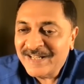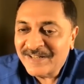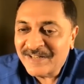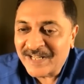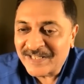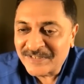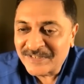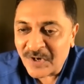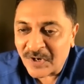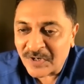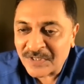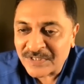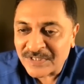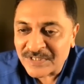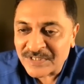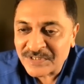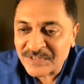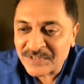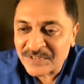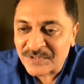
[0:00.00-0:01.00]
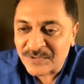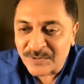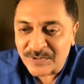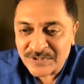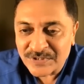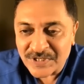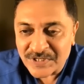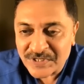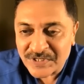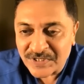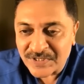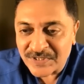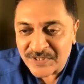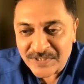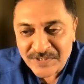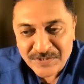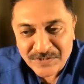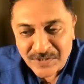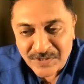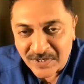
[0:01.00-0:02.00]
as doctors, jurisdiction,
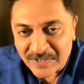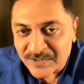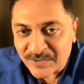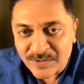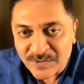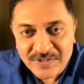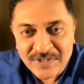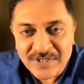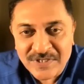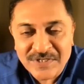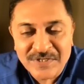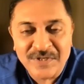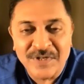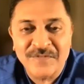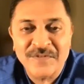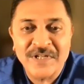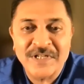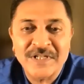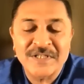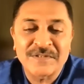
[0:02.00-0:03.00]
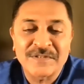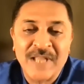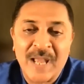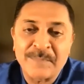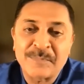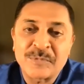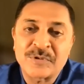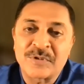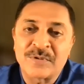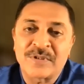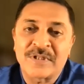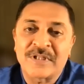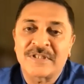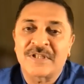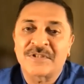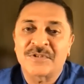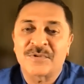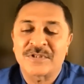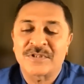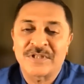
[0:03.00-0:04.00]
it's not jurisdiction of that, it is absolutely
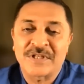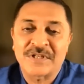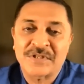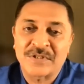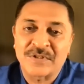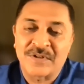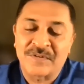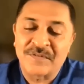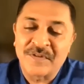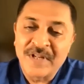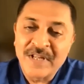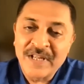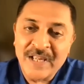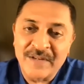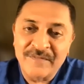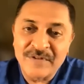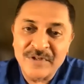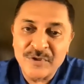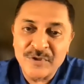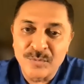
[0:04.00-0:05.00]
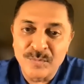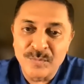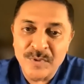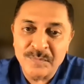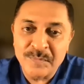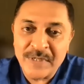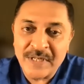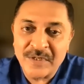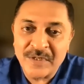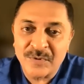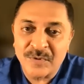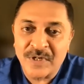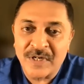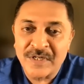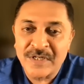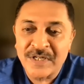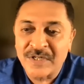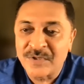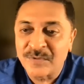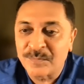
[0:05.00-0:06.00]
the jurisdiction of every human being to
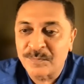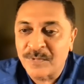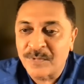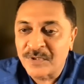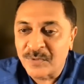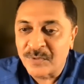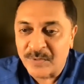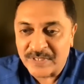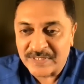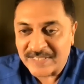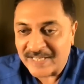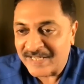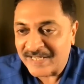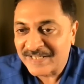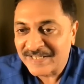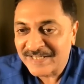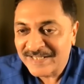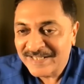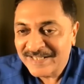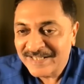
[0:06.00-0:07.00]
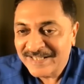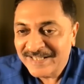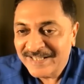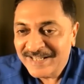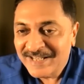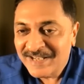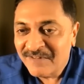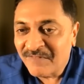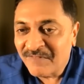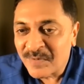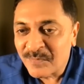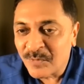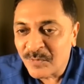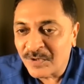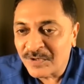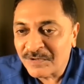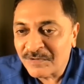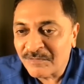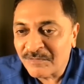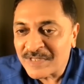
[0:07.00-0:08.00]
continue doing that. One
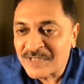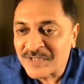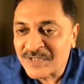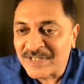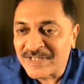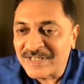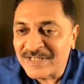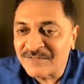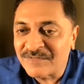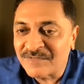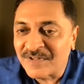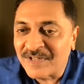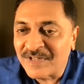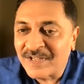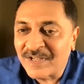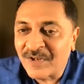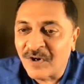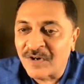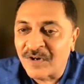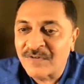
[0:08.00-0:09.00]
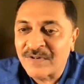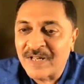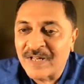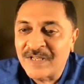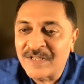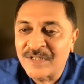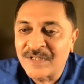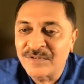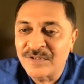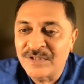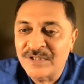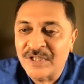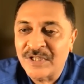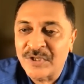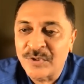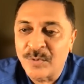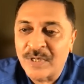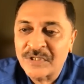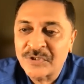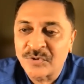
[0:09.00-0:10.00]
more question is, got relatives in the
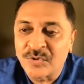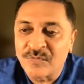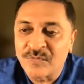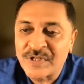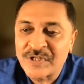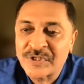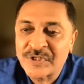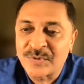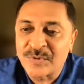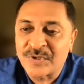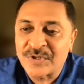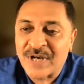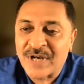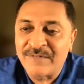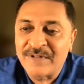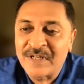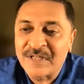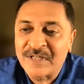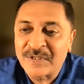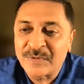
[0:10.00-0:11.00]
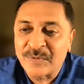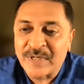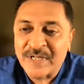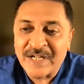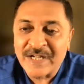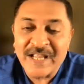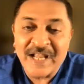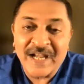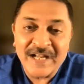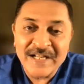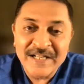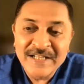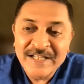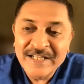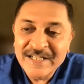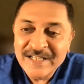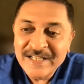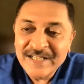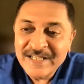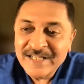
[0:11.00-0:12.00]
US who wish to travel to India.
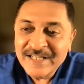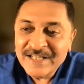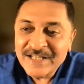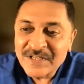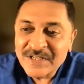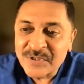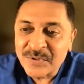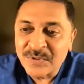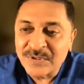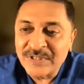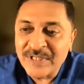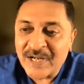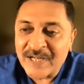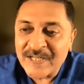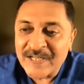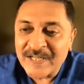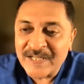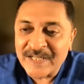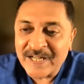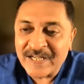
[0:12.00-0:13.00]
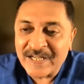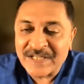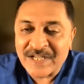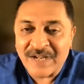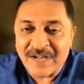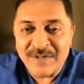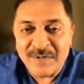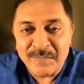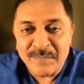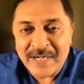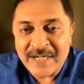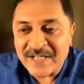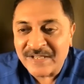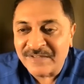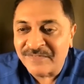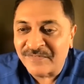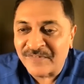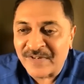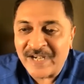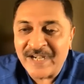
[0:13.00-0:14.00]
Should they undertake travel? My
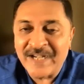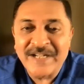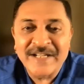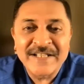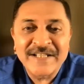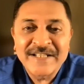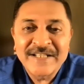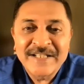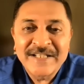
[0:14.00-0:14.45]
dear friend,